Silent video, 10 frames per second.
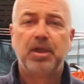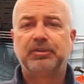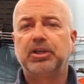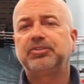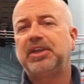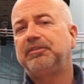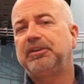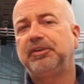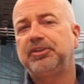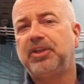For those here for
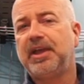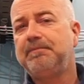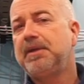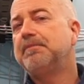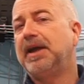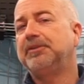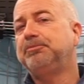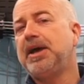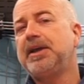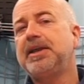the first time, my name's
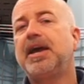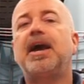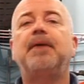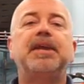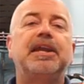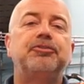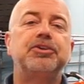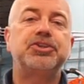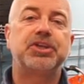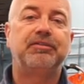Mark. I'm the
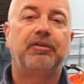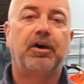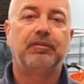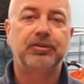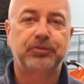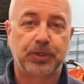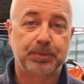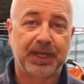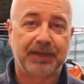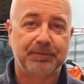editor-in-chief of the
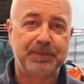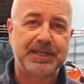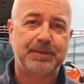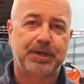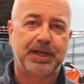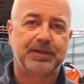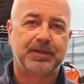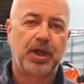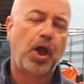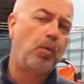Scuba Diver media brand.
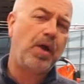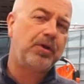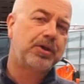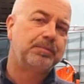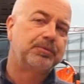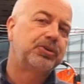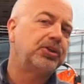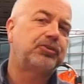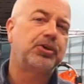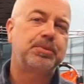And welcome to
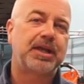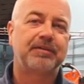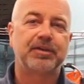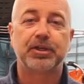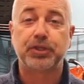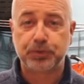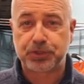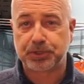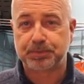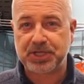the Scuba Diver
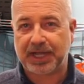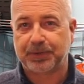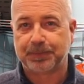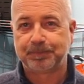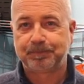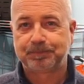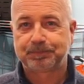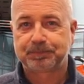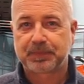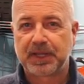YouTube channel.
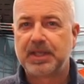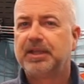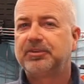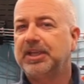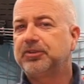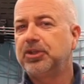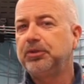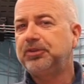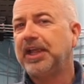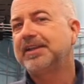Take
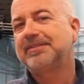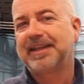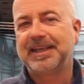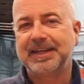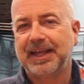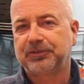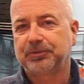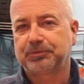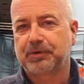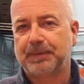2 seconds to hit that
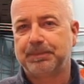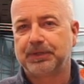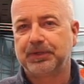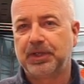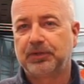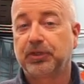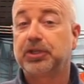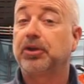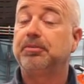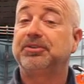subscribe button so
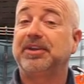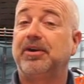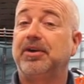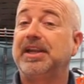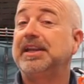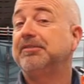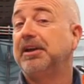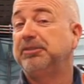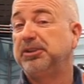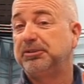you don't miss out on any of
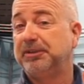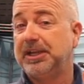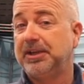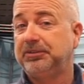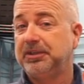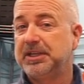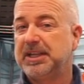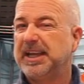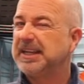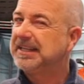our future videos,
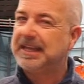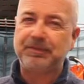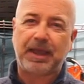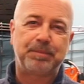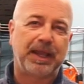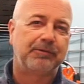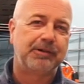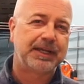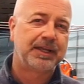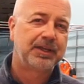and give that bell a
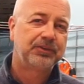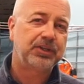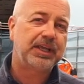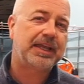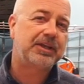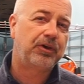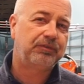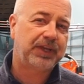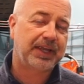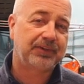ring so you get
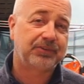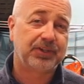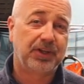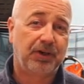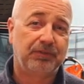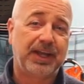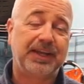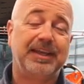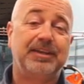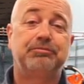notification of our
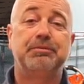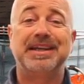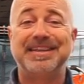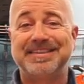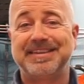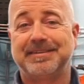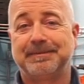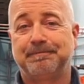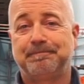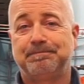latest releases.
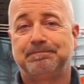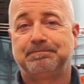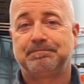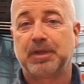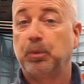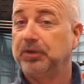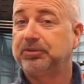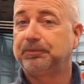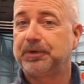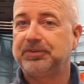Want
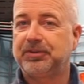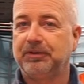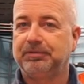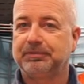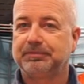some free stuff?